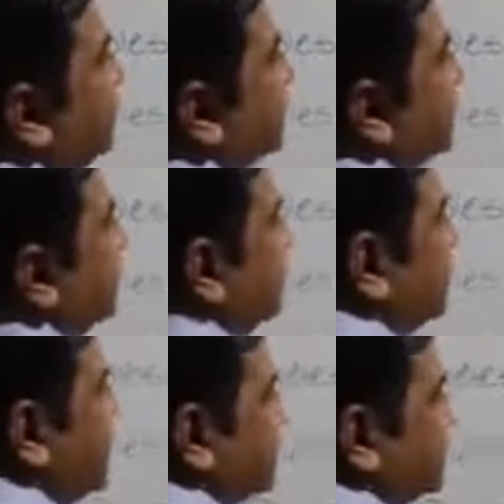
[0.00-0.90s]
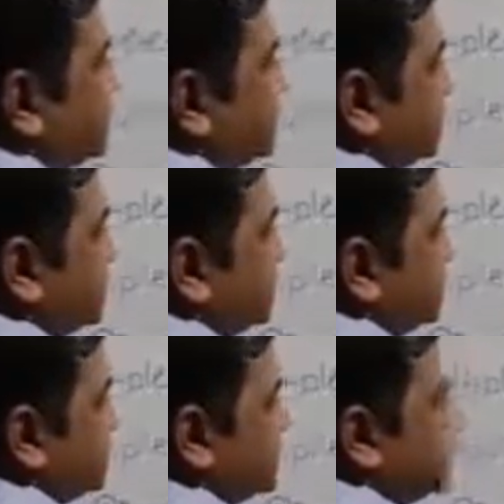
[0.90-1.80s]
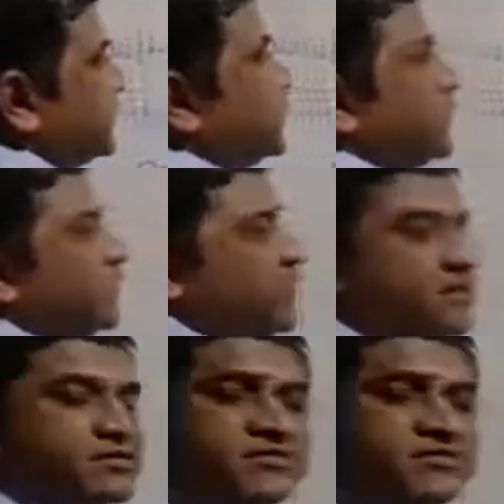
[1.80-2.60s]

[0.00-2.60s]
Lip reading: that is a 6. It is